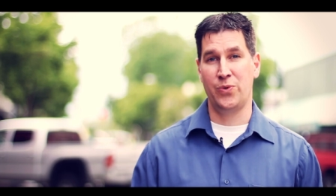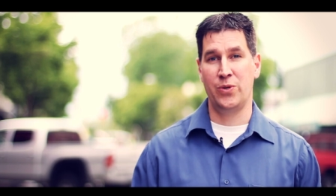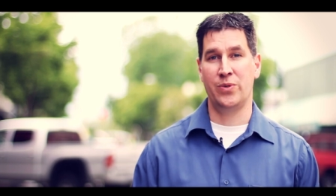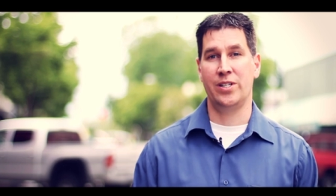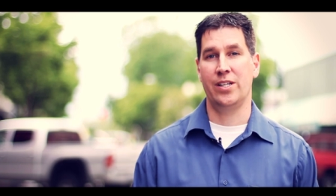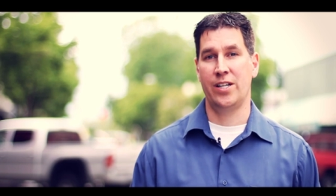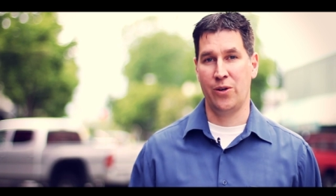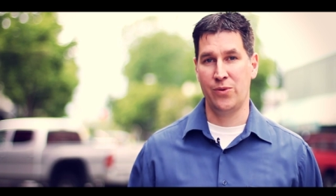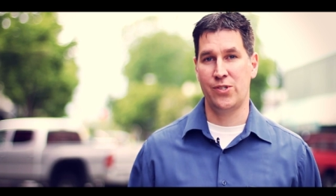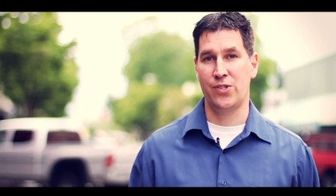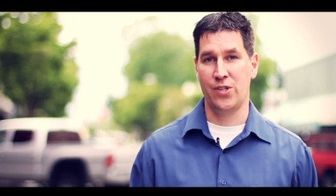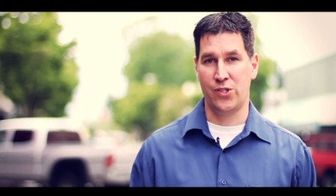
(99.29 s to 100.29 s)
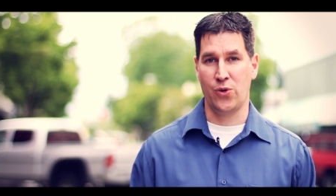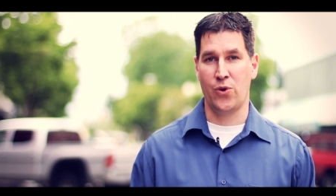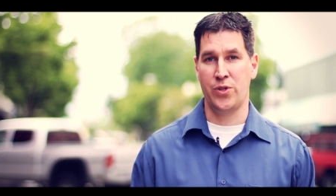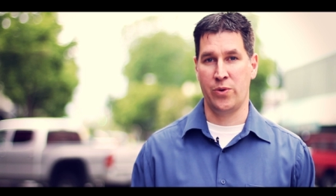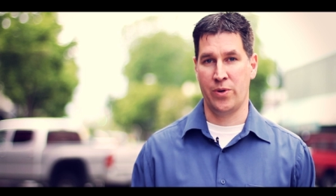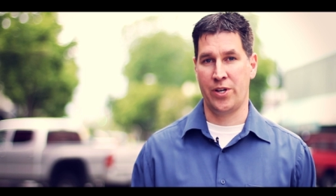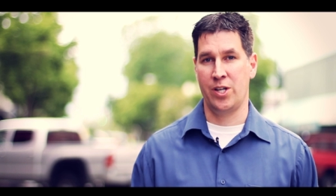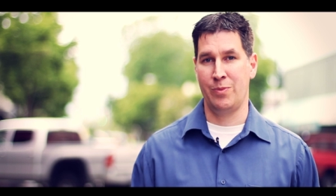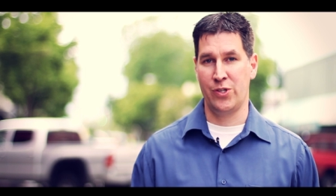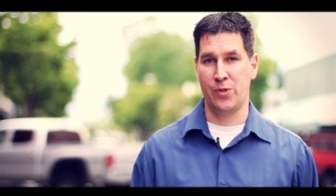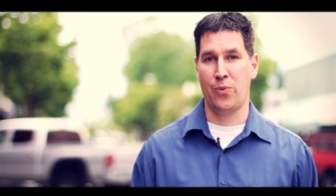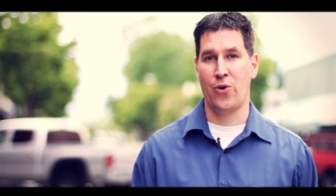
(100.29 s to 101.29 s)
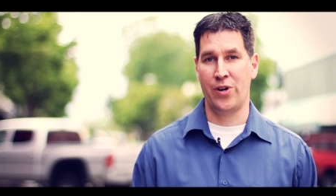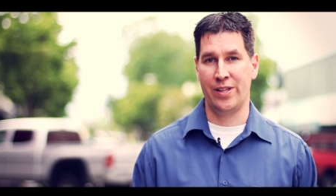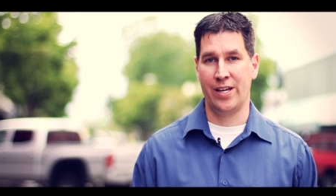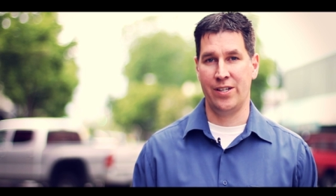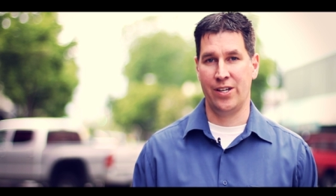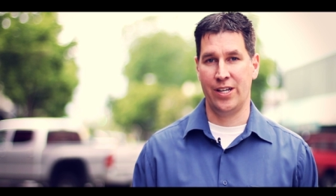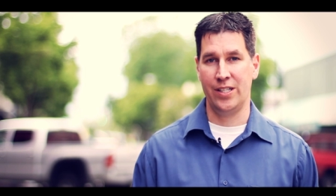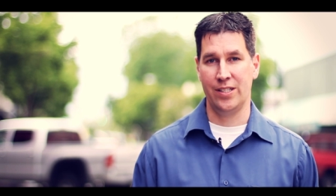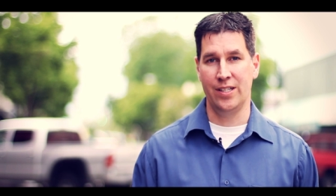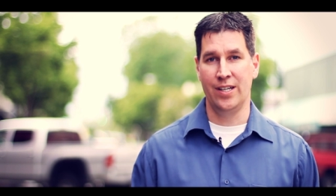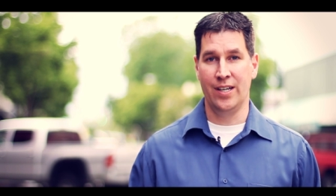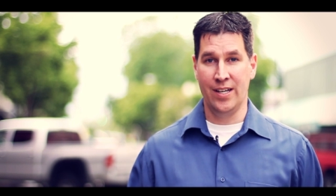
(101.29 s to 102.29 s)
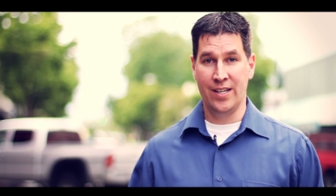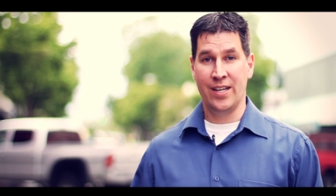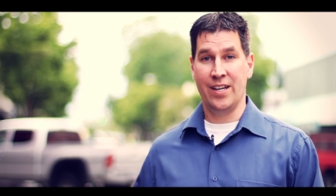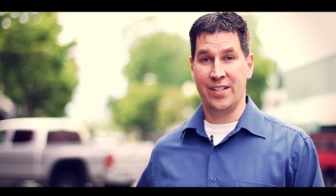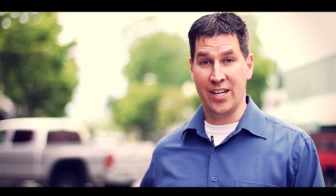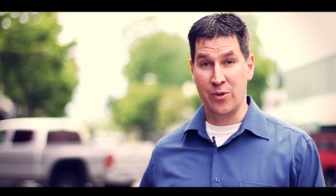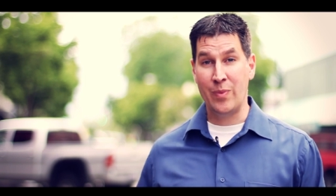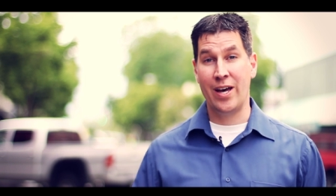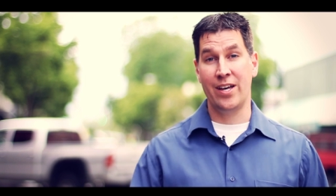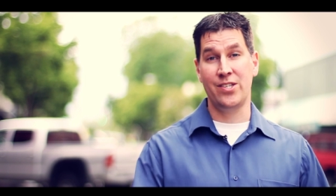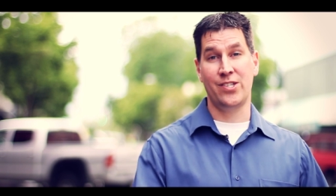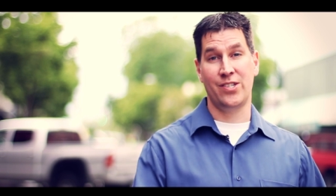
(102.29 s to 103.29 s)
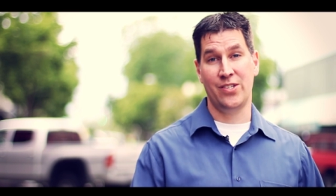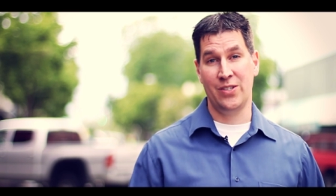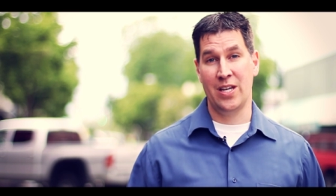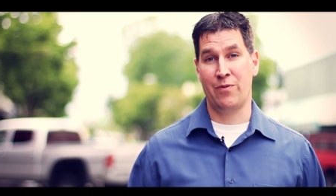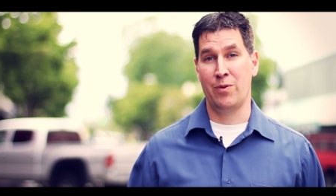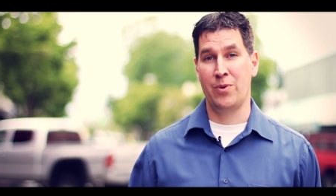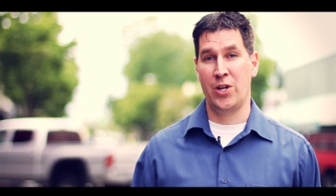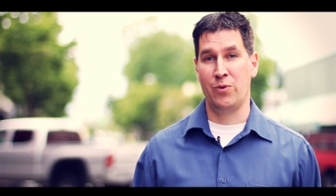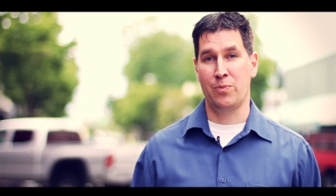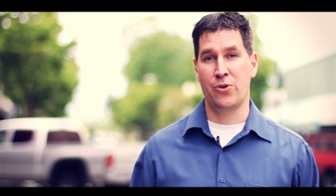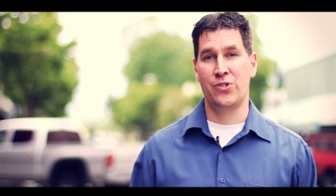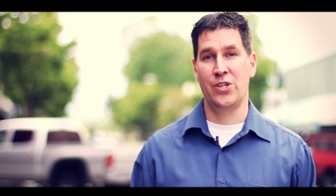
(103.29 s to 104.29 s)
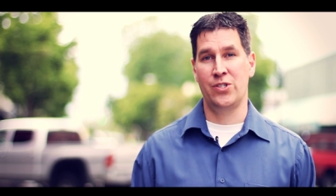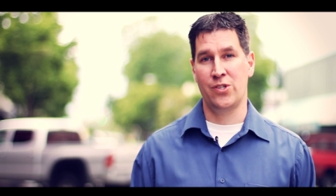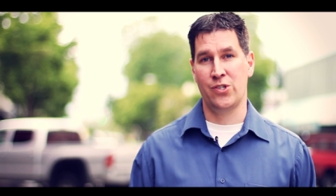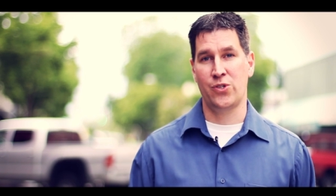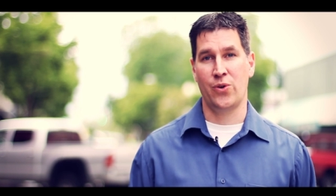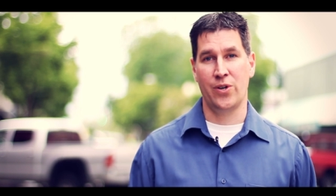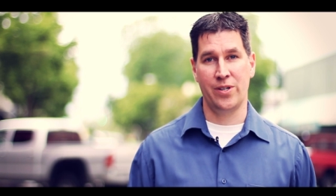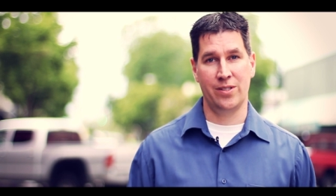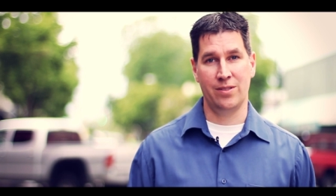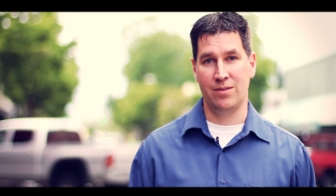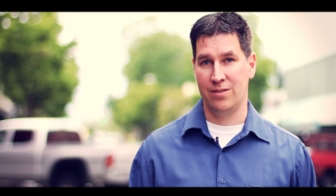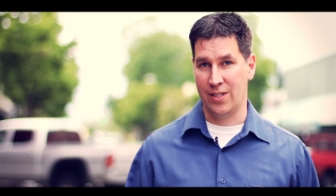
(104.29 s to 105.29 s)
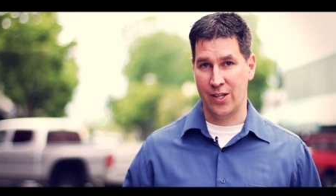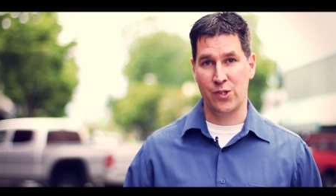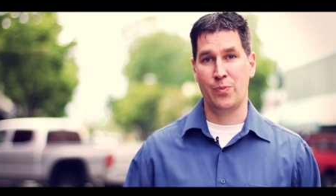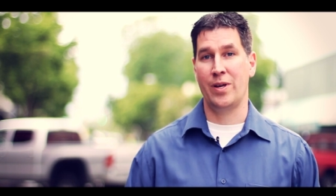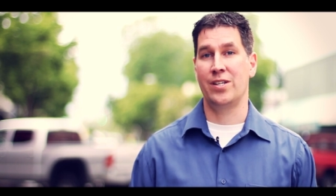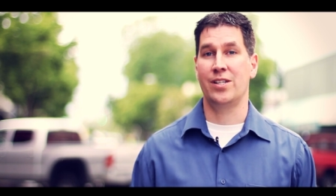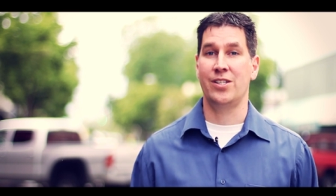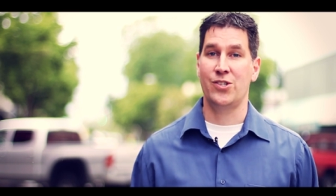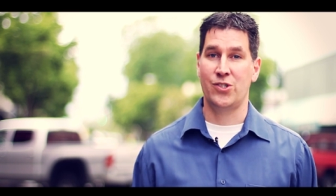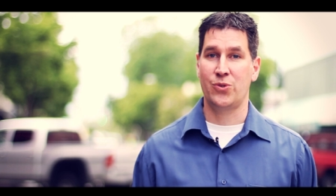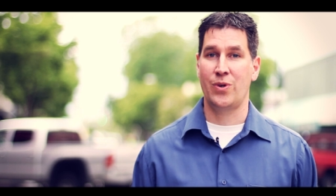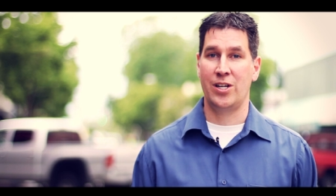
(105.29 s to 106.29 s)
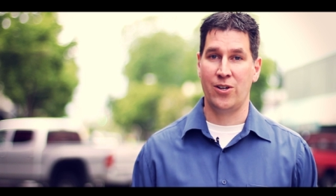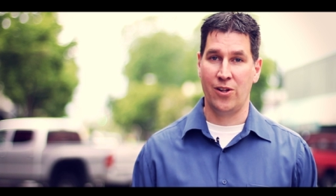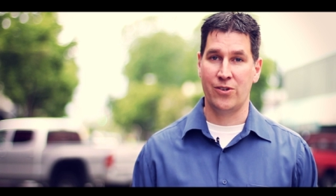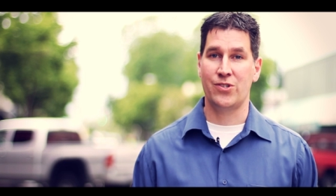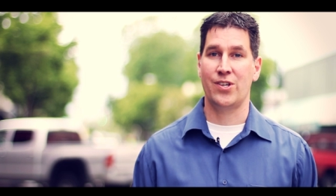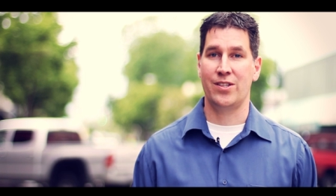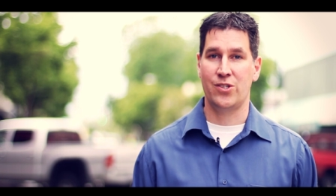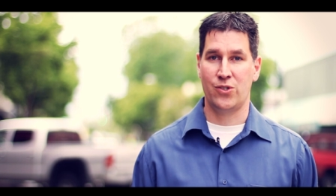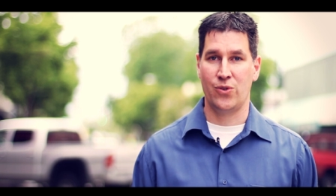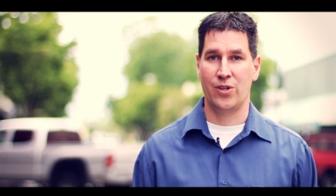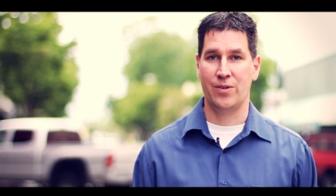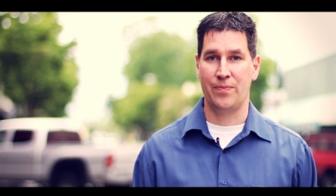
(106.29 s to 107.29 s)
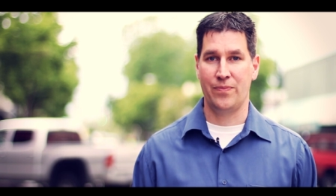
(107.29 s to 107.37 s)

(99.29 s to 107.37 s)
we will announce the store that we're going to be supporting that night. And en masse, everybody will proceed to the store and, and spend at least $20 at the store.